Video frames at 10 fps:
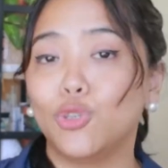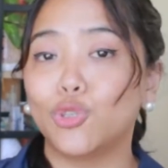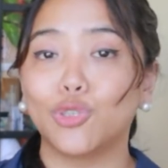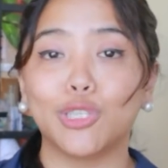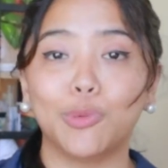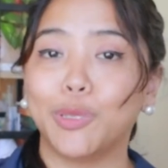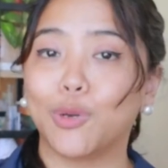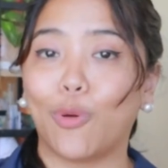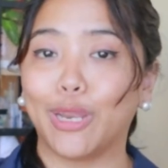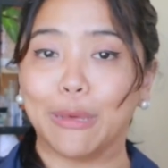You should still be
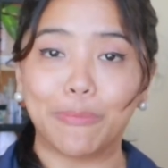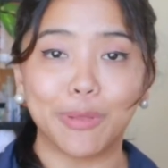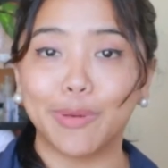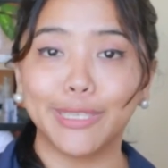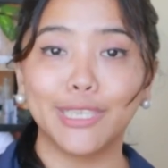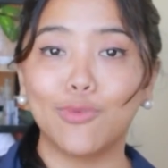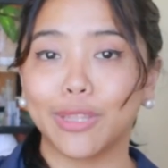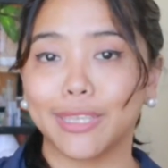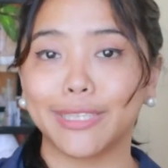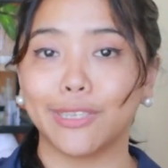the one implementing
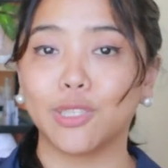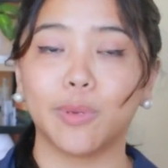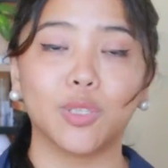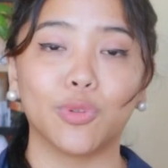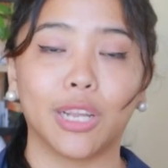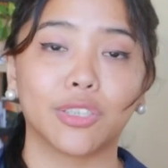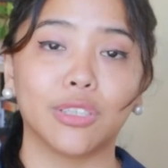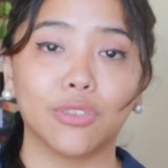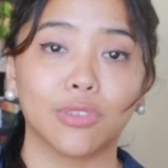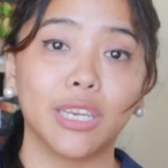what the sales page would
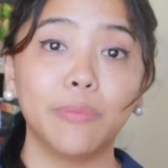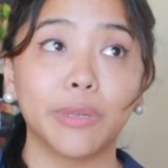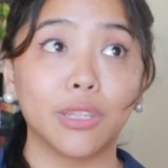actually look like,